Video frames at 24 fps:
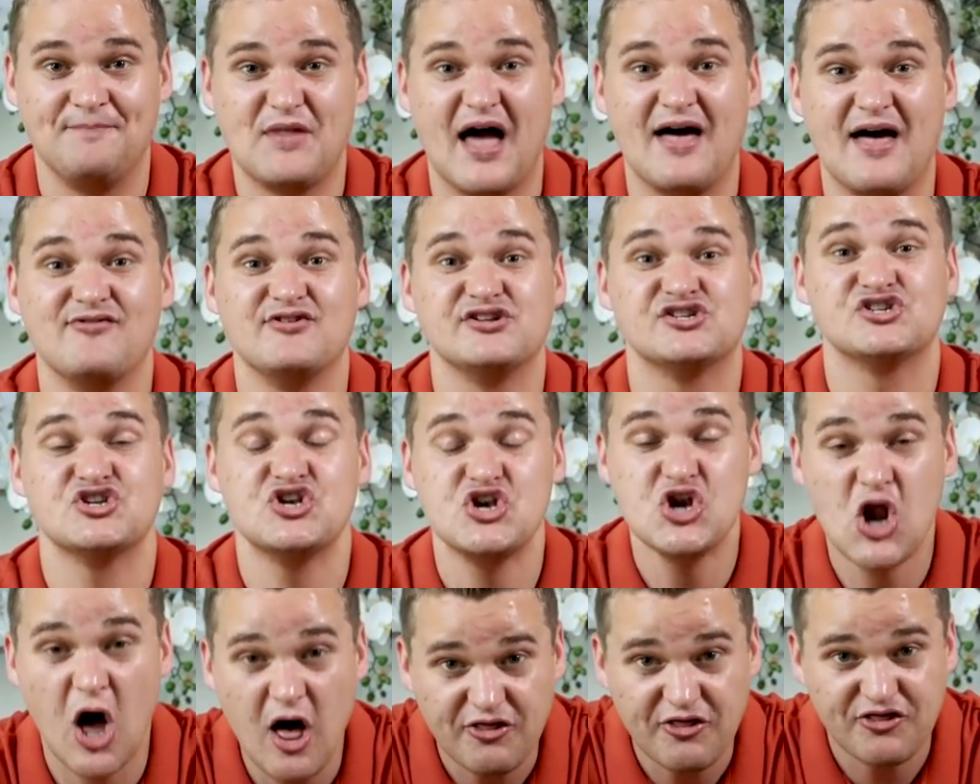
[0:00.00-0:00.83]
And there's
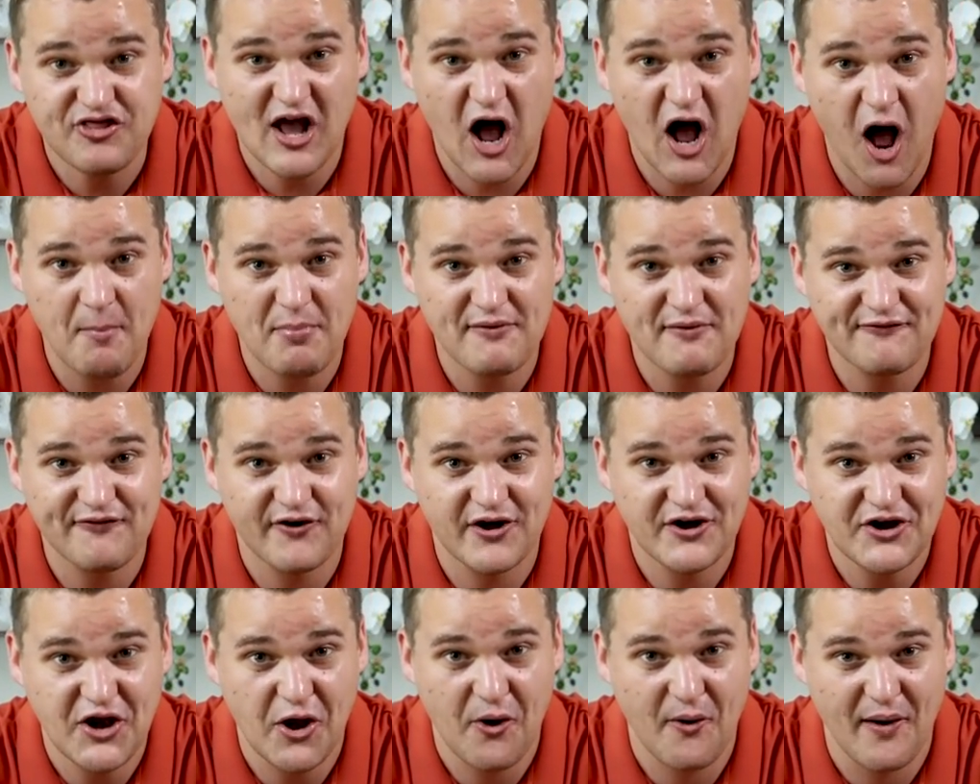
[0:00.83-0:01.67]
nothing I
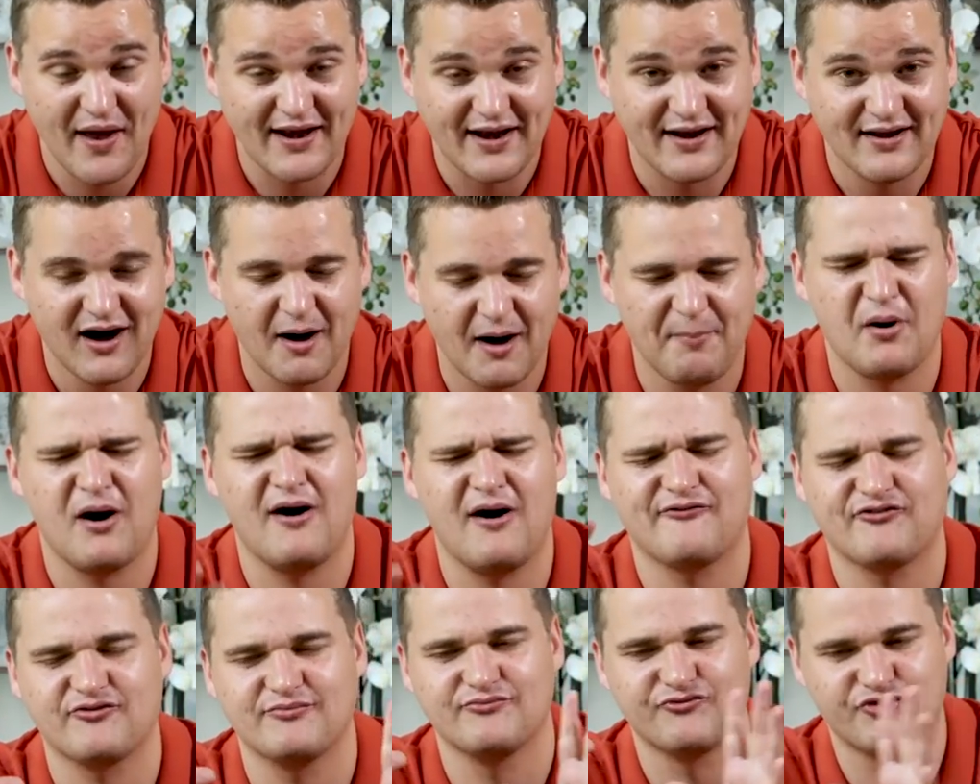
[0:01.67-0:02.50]
prefer doing
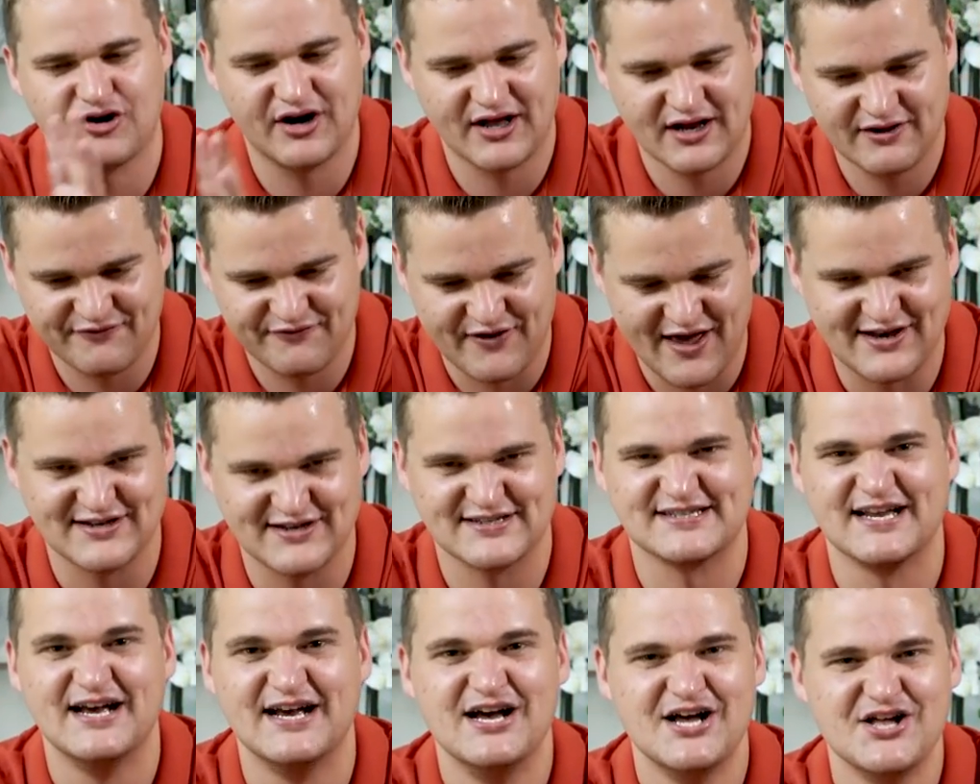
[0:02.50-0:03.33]
apart from running
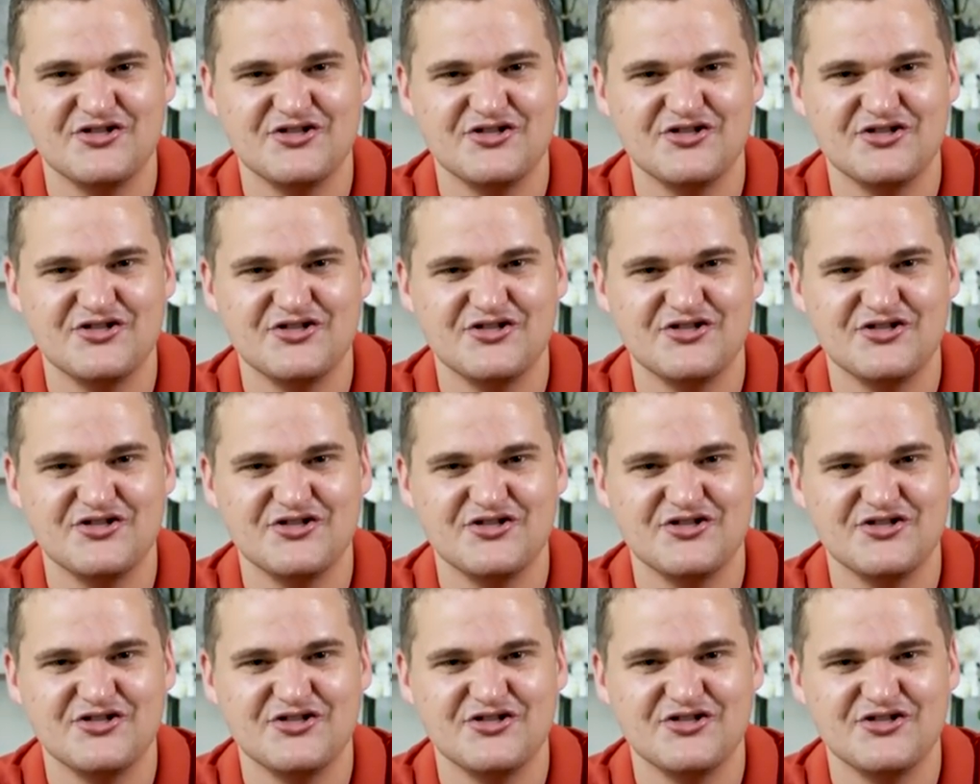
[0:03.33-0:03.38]
events